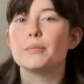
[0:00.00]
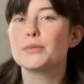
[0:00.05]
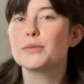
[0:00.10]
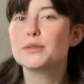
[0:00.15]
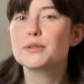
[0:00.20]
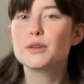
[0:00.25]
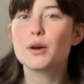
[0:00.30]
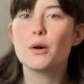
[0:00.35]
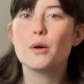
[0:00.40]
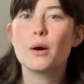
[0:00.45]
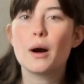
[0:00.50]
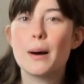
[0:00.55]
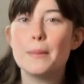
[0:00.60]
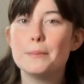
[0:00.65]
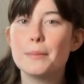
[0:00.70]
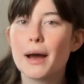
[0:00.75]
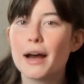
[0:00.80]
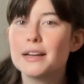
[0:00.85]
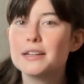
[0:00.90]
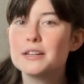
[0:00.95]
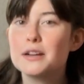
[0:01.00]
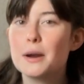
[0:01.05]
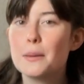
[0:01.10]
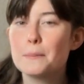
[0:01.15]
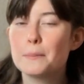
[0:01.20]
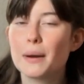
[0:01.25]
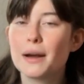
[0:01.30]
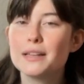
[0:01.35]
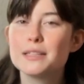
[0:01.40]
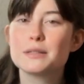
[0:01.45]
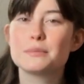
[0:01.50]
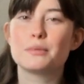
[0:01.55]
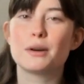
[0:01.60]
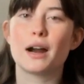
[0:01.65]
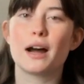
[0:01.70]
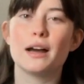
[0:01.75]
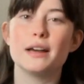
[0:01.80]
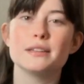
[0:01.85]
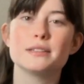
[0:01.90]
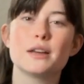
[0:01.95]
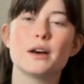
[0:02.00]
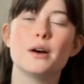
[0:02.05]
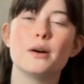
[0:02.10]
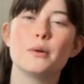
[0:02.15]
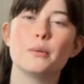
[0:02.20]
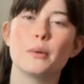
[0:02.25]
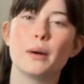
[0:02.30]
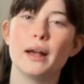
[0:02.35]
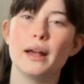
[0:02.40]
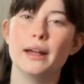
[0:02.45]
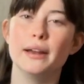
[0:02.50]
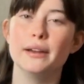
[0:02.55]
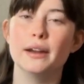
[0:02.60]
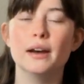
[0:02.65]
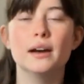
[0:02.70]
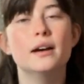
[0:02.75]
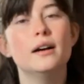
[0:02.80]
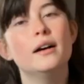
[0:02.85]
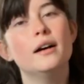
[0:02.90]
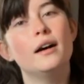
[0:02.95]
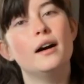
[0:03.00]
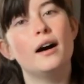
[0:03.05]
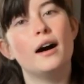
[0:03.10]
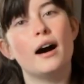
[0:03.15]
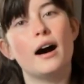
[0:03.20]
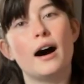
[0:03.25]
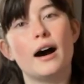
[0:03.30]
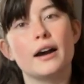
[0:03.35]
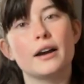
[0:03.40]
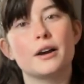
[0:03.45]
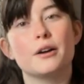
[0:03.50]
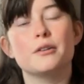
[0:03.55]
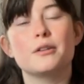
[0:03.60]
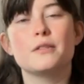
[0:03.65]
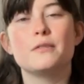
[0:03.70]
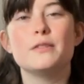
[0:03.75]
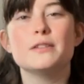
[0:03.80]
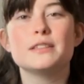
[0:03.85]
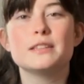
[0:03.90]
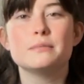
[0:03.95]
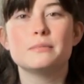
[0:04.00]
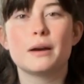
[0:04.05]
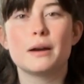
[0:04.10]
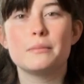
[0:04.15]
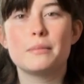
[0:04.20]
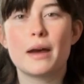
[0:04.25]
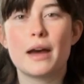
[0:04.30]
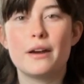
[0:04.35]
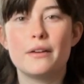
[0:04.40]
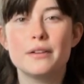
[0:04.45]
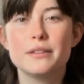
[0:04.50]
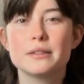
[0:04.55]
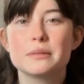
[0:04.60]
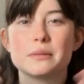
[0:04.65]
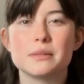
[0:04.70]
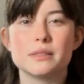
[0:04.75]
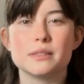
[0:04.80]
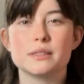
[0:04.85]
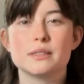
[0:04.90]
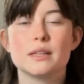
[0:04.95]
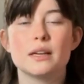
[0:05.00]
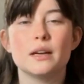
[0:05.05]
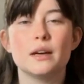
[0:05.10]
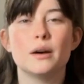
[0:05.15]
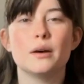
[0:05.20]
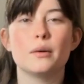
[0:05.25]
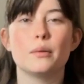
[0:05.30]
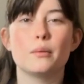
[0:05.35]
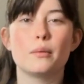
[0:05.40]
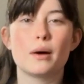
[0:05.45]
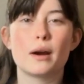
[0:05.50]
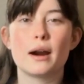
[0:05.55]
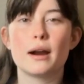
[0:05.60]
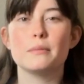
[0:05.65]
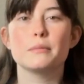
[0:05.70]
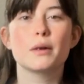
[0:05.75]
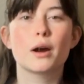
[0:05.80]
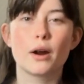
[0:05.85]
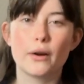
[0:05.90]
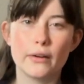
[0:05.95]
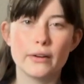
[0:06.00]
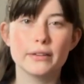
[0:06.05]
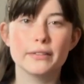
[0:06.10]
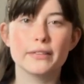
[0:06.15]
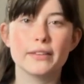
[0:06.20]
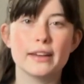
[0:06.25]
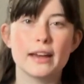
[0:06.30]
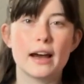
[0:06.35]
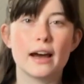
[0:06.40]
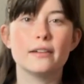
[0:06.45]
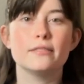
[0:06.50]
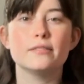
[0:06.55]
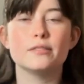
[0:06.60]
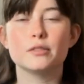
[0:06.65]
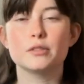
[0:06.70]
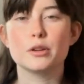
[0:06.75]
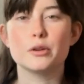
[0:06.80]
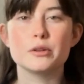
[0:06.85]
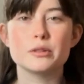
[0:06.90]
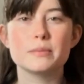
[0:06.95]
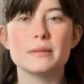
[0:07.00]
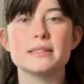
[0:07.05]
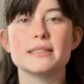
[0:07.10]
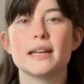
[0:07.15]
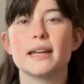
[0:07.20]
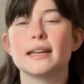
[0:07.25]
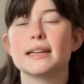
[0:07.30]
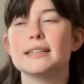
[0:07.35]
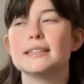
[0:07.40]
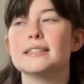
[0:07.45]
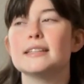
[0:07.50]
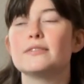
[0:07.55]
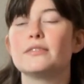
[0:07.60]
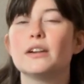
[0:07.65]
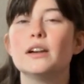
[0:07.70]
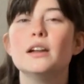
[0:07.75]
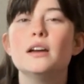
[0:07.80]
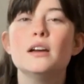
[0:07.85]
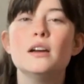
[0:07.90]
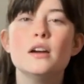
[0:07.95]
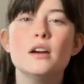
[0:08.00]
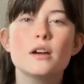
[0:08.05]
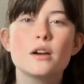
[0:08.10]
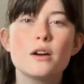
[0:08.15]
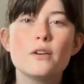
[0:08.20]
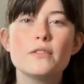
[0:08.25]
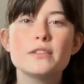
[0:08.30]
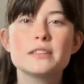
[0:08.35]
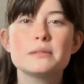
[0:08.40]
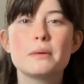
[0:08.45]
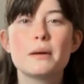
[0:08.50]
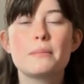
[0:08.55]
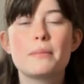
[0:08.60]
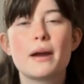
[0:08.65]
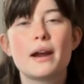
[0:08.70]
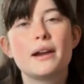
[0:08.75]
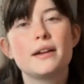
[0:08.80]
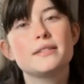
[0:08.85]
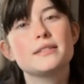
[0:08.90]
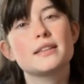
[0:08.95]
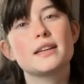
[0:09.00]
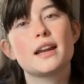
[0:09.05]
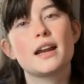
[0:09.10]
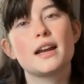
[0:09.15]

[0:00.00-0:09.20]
So imagine my surprise when I go to visit my parents, which is where I'm currently at. You'll notice my setting is different. Go visit my parents and